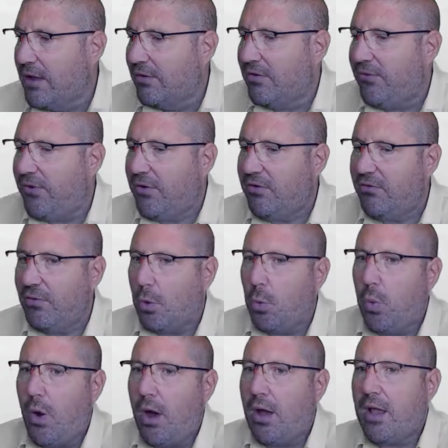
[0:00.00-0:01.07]
So first of
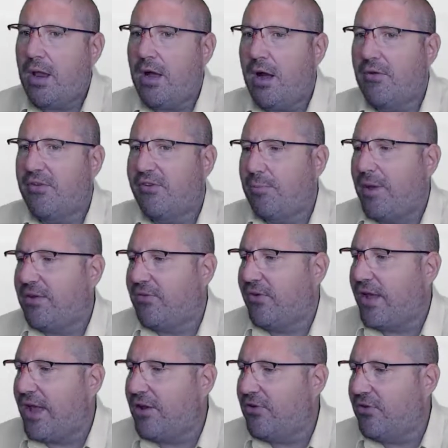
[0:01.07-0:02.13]
all, why are the
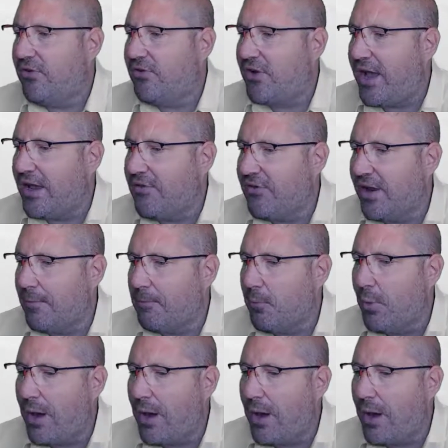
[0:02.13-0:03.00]
specifications changing?